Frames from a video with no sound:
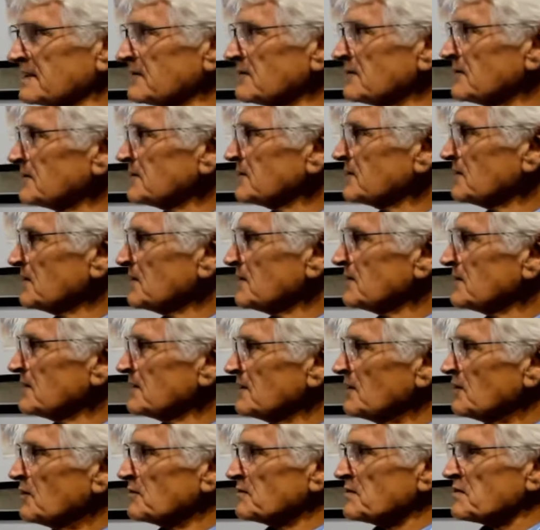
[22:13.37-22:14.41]
that are occurring,
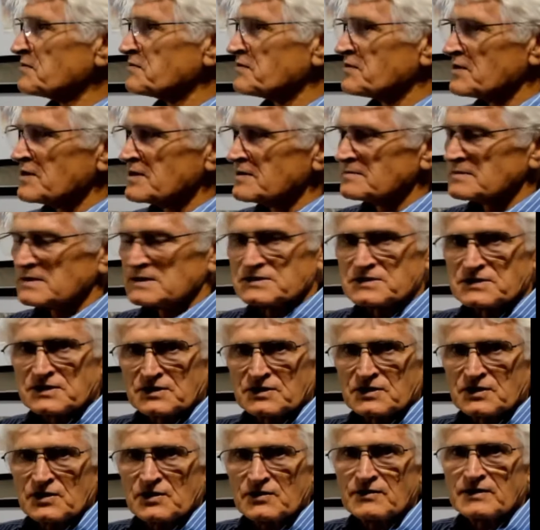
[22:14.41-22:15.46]
or the theme that's
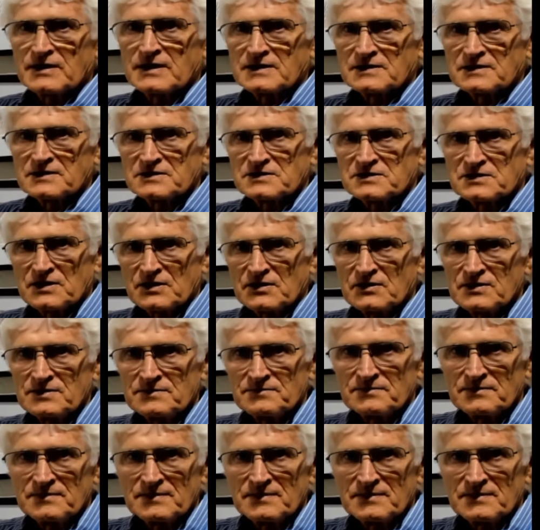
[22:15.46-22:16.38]
occurring at the time.